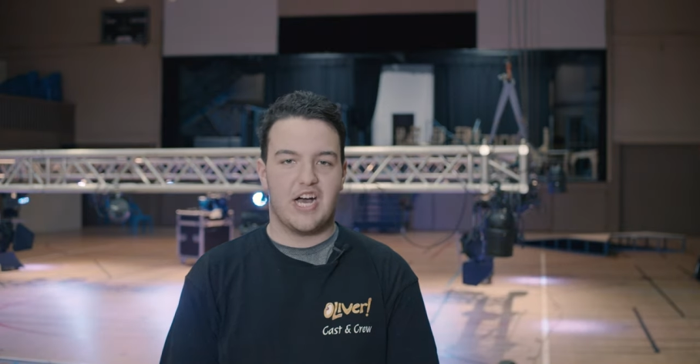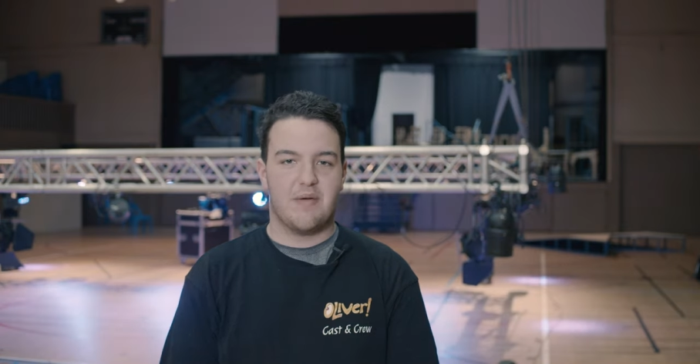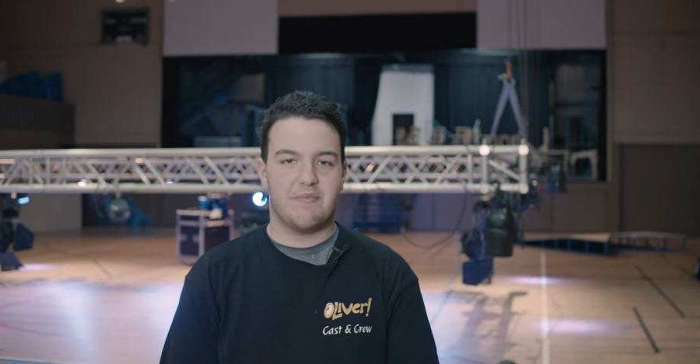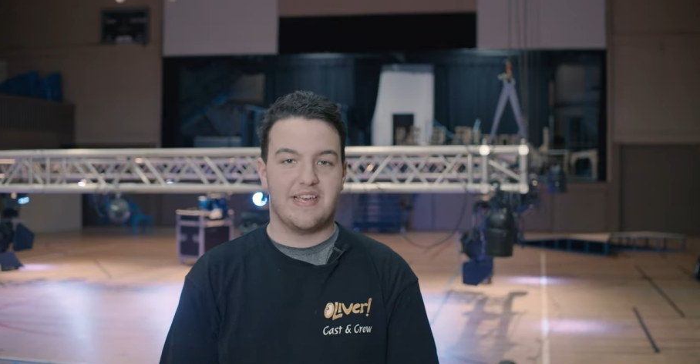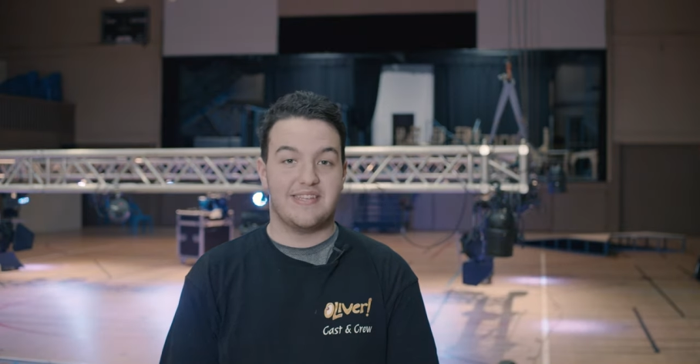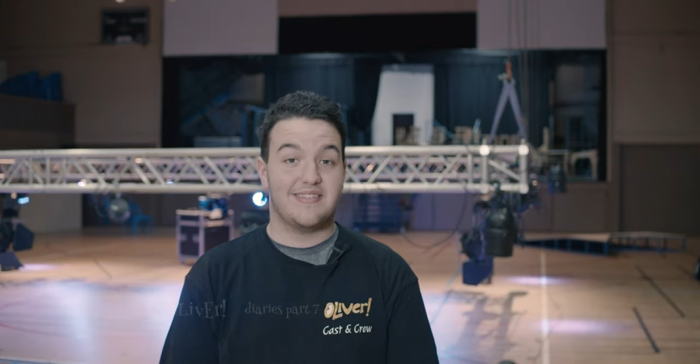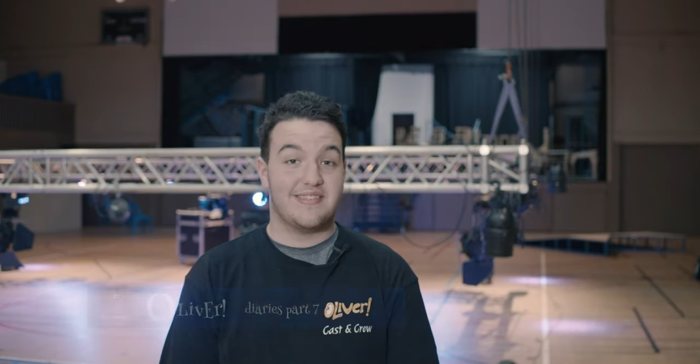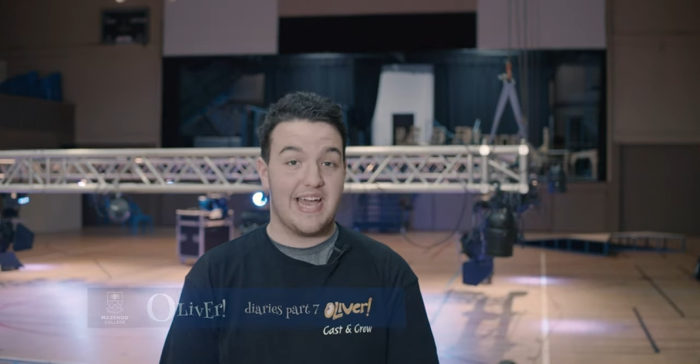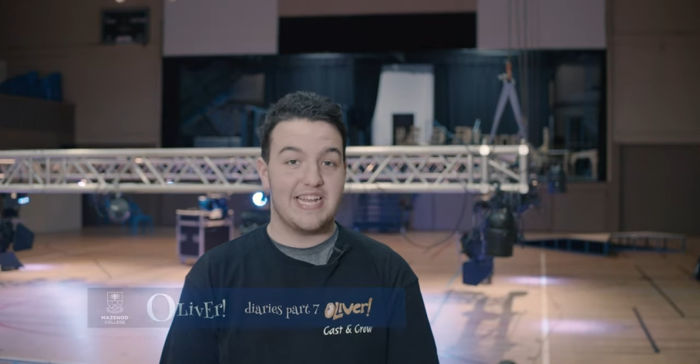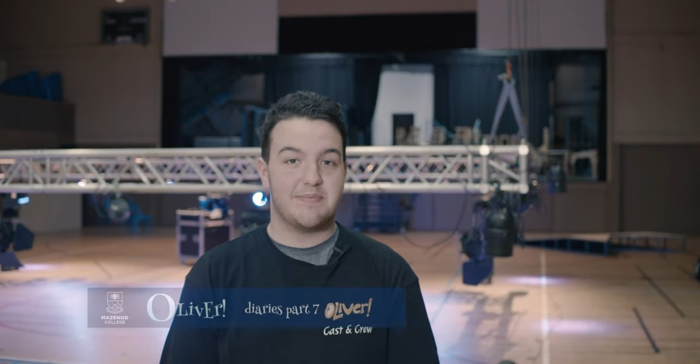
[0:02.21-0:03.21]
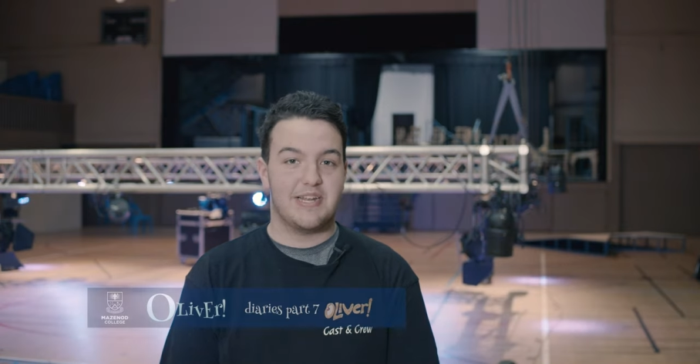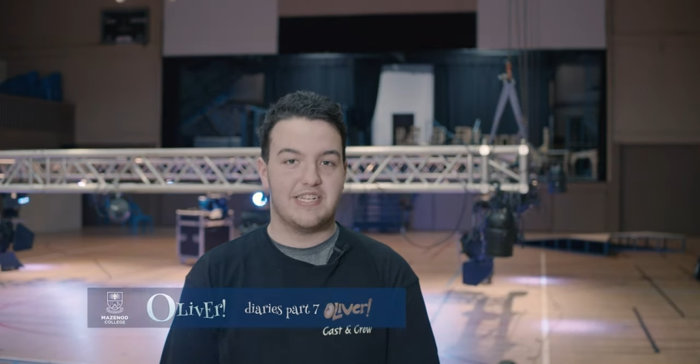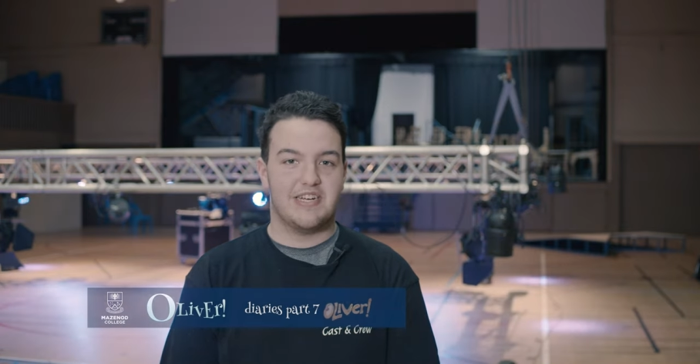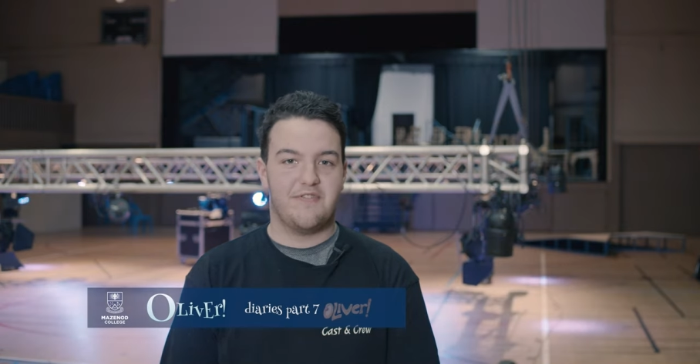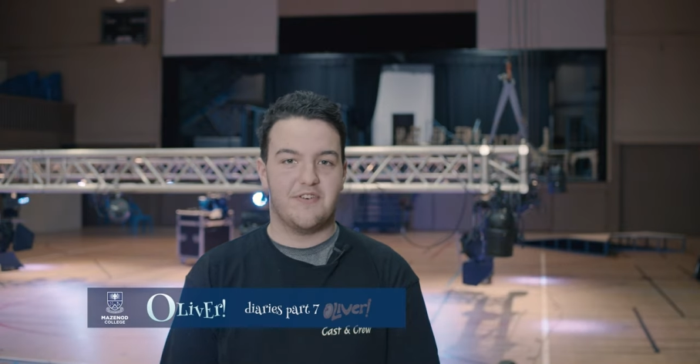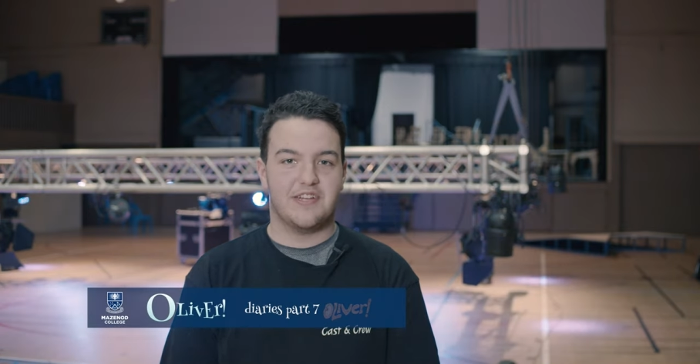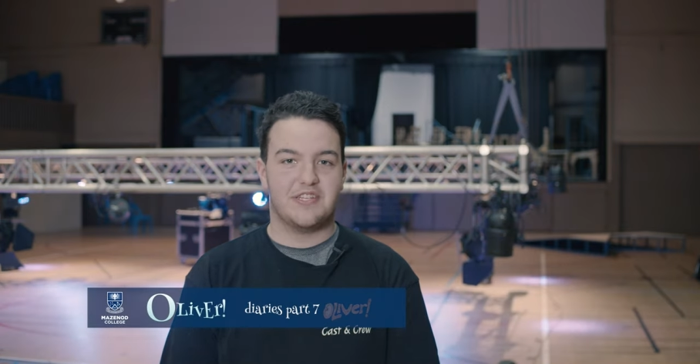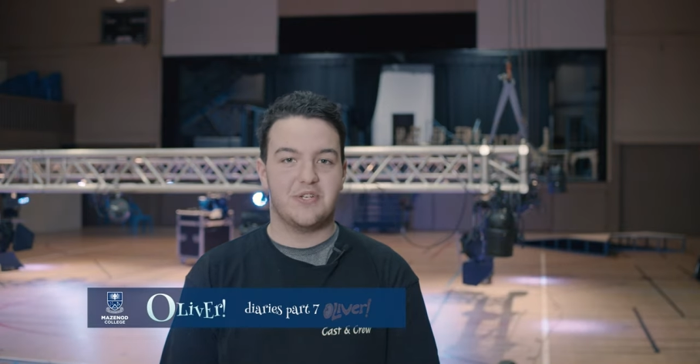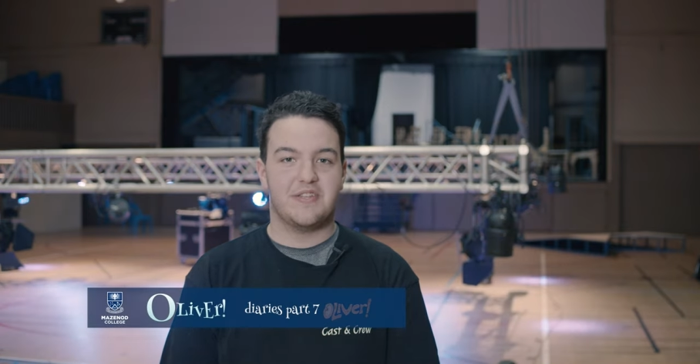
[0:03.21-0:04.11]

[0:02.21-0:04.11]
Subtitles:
and I'm the stage manager for the